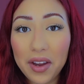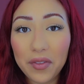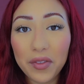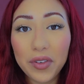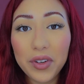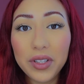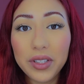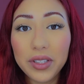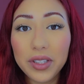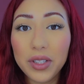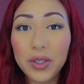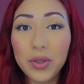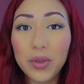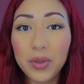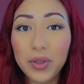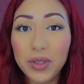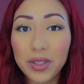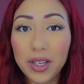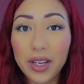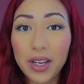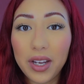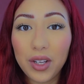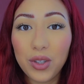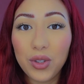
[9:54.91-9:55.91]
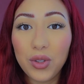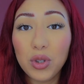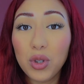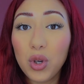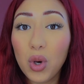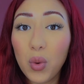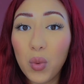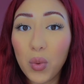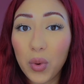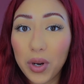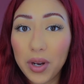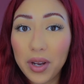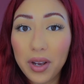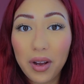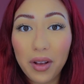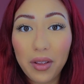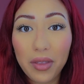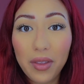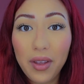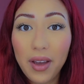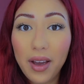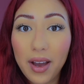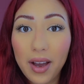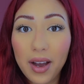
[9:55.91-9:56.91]
every single day to go work
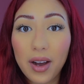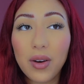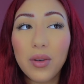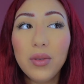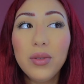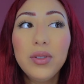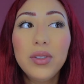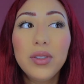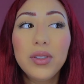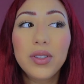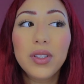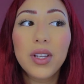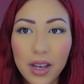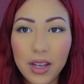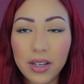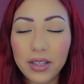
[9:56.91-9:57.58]
on the house,